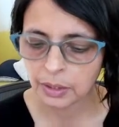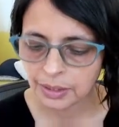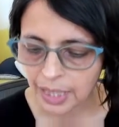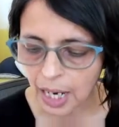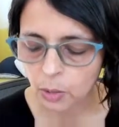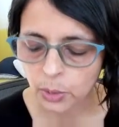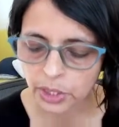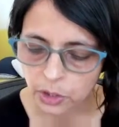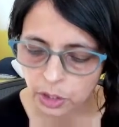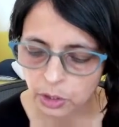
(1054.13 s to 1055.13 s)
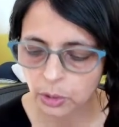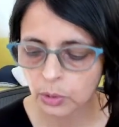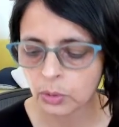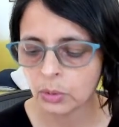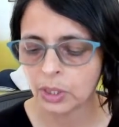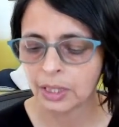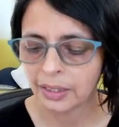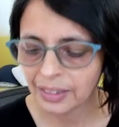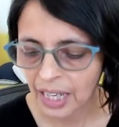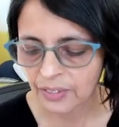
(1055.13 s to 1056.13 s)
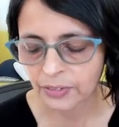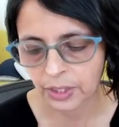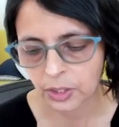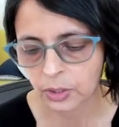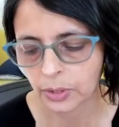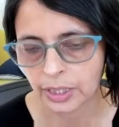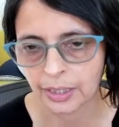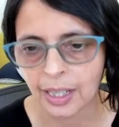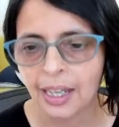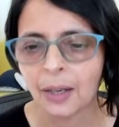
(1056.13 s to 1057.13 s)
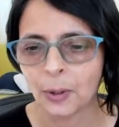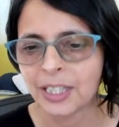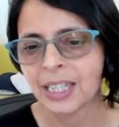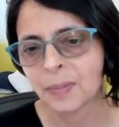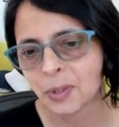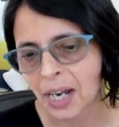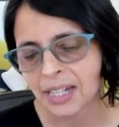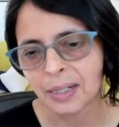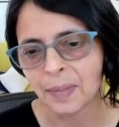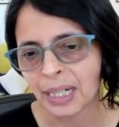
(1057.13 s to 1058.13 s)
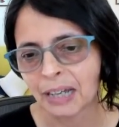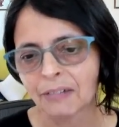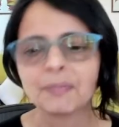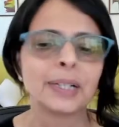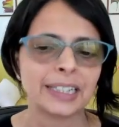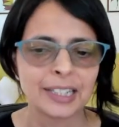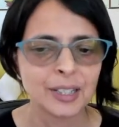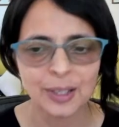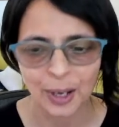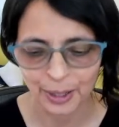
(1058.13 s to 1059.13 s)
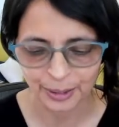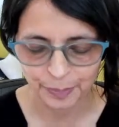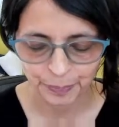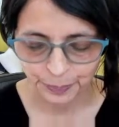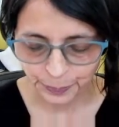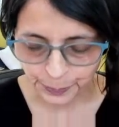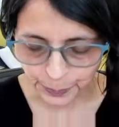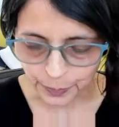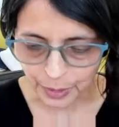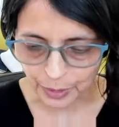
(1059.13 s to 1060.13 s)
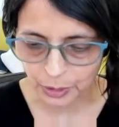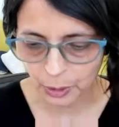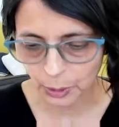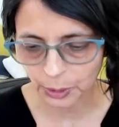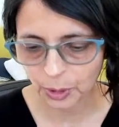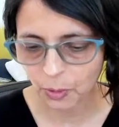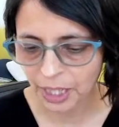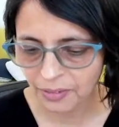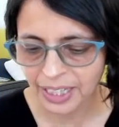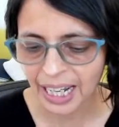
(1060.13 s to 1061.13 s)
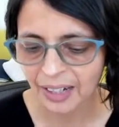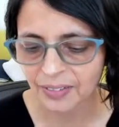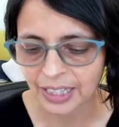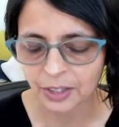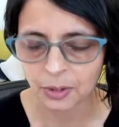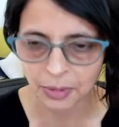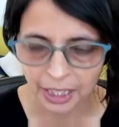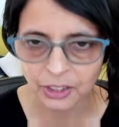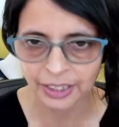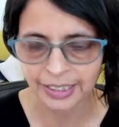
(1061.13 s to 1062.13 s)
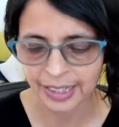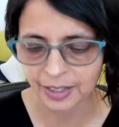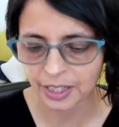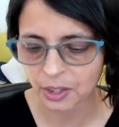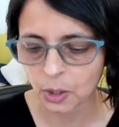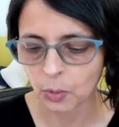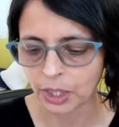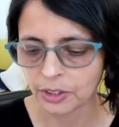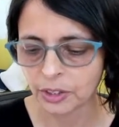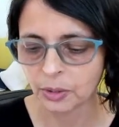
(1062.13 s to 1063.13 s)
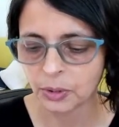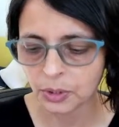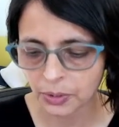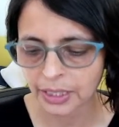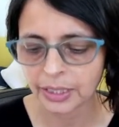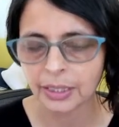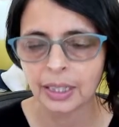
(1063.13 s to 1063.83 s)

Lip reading: down is 2, left is 3. Now it seems random enough, but it's not. So the way we have these directions as 0, 1, 2, 3,